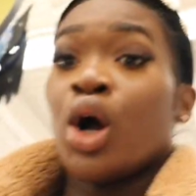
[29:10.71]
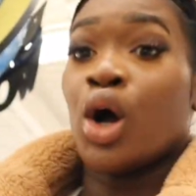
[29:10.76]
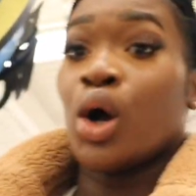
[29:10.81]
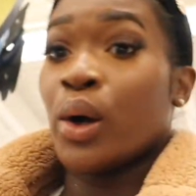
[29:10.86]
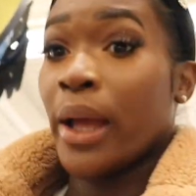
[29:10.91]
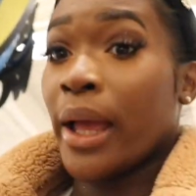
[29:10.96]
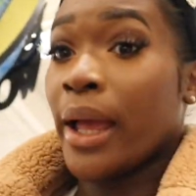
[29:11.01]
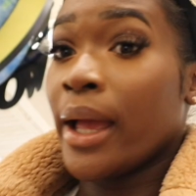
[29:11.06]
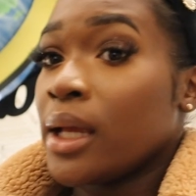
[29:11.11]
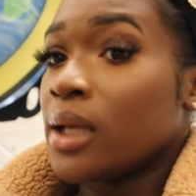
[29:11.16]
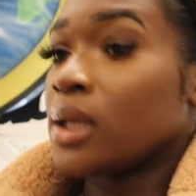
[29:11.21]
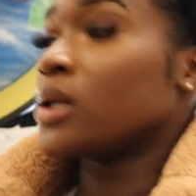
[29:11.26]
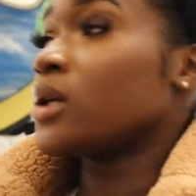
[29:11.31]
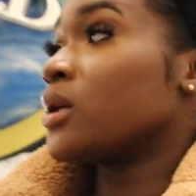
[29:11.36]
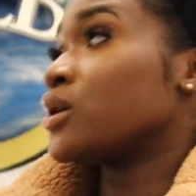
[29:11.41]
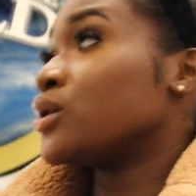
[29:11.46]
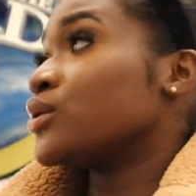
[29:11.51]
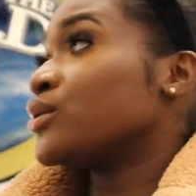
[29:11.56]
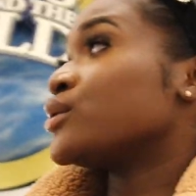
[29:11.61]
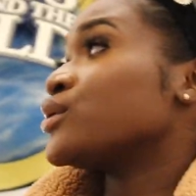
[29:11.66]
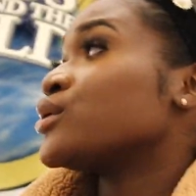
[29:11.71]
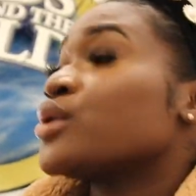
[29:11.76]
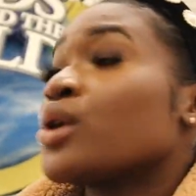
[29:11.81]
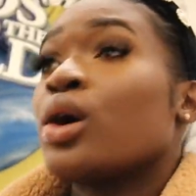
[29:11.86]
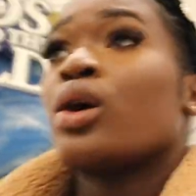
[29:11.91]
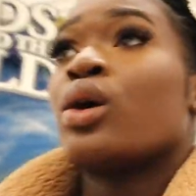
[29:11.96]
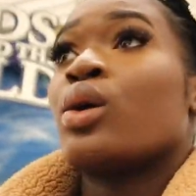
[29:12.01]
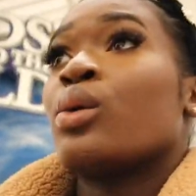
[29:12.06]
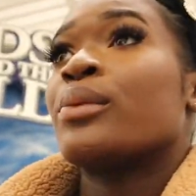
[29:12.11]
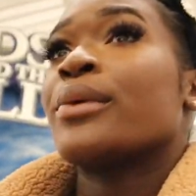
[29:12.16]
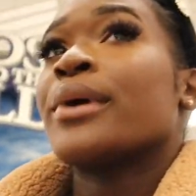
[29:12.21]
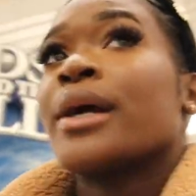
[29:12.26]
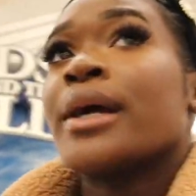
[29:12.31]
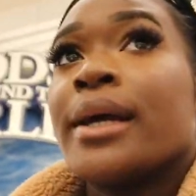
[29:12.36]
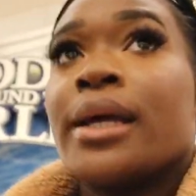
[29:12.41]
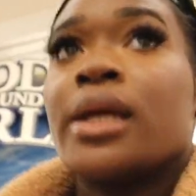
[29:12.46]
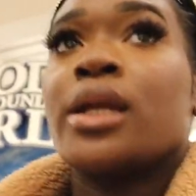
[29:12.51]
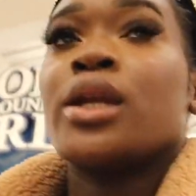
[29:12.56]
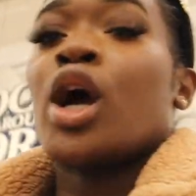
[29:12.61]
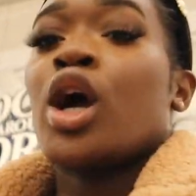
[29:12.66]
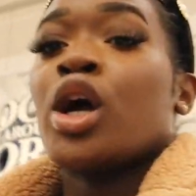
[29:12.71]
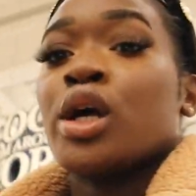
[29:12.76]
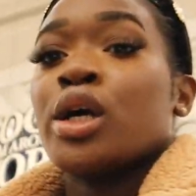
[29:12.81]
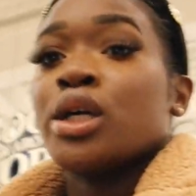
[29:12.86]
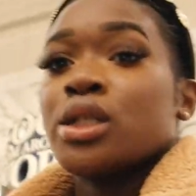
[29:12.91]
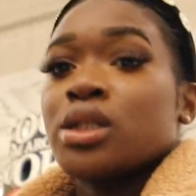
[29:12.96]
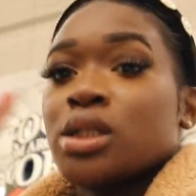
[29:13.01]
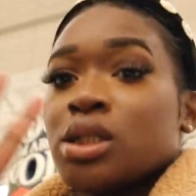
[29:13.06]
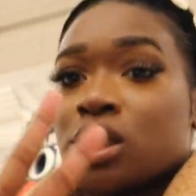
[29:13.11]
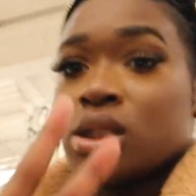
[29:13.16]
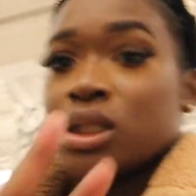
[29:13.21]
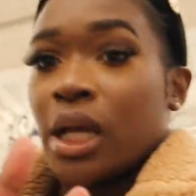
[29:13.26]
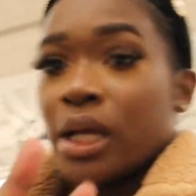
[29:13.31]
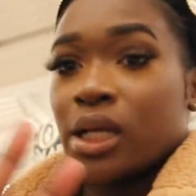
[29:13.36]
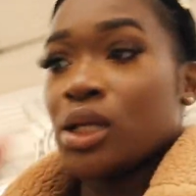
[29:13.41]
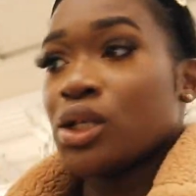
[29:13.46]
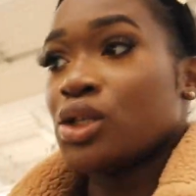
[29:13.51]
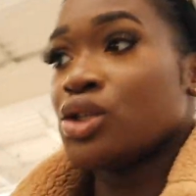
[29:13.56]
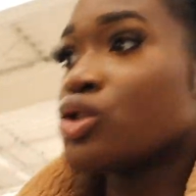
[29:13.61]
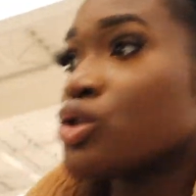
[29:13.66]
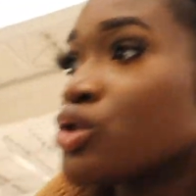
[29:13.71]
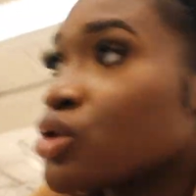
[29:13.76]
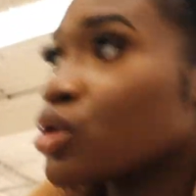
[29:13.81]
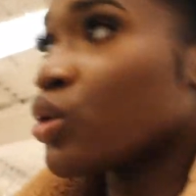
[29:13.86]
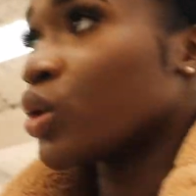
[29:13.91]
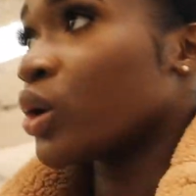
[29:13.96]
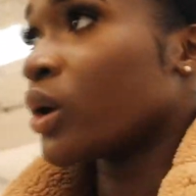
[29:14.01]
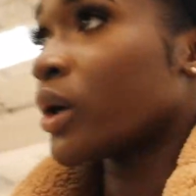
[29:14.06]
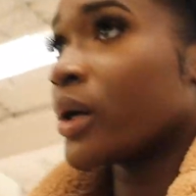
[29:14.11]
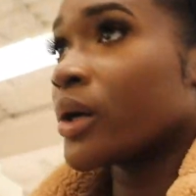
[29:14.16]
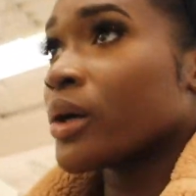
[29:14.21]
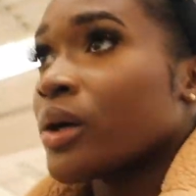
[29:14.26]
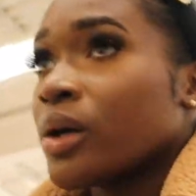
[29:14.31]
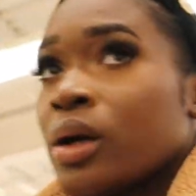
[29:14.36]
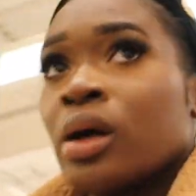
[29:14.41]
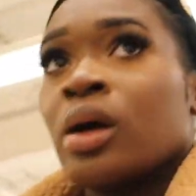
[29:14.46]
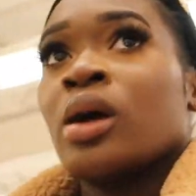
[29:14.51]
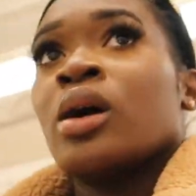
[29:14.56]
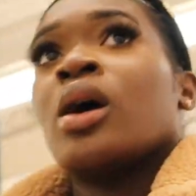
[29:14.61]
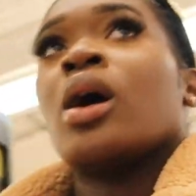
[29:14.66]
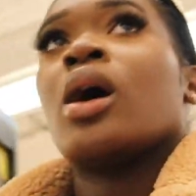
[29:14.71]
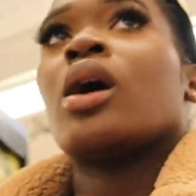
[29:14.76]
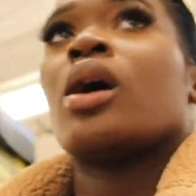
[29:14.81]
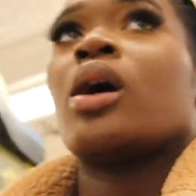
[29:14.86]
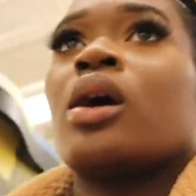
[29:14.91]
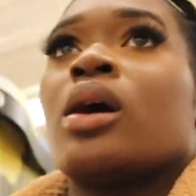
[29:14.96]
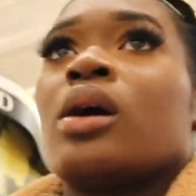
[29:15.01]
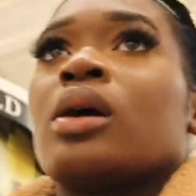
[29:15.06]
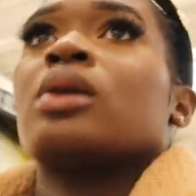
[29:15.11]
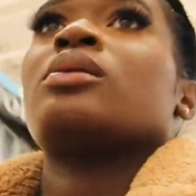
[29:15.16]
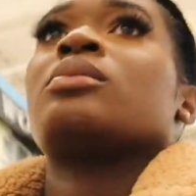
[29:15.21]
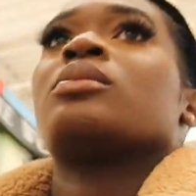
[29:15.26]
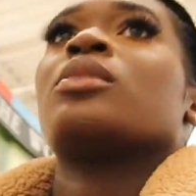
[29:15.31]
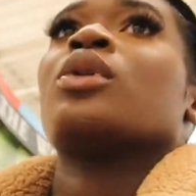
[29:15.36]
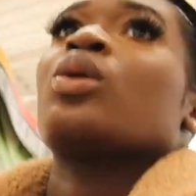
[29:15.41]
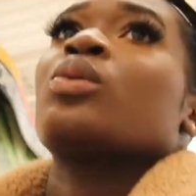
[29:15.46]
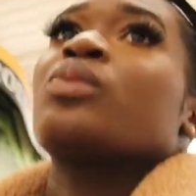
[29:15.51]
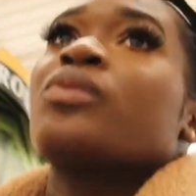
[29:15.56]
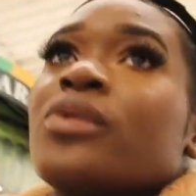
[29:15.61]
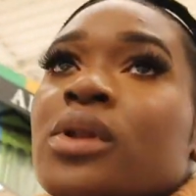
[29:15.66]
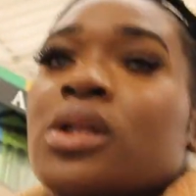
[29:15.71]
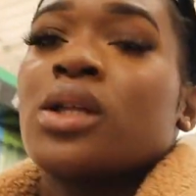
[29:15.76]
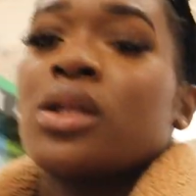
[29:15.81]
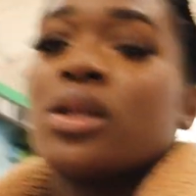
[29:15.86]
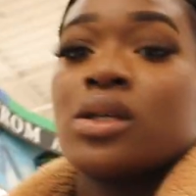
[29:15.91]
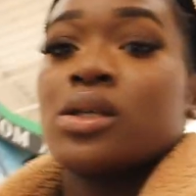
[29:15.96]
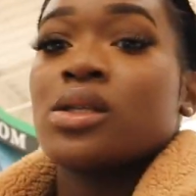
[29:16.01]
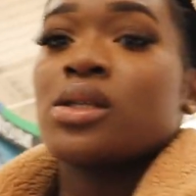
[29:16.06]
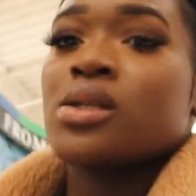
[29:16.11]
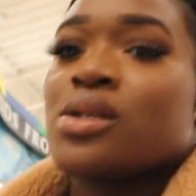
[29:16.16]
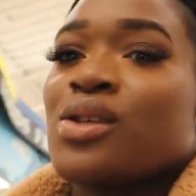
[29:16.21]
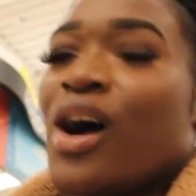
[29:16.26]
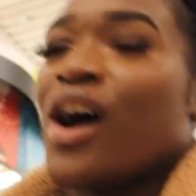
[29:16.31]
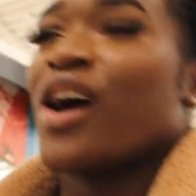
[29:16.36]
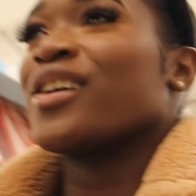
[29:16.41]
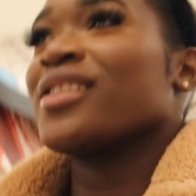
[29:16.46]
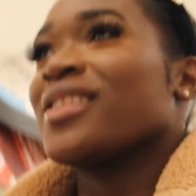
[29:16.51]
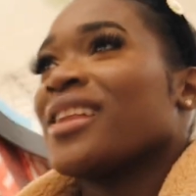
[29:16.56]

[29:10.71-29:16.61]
Okay, so we're in our second store. Um, hopefully this is our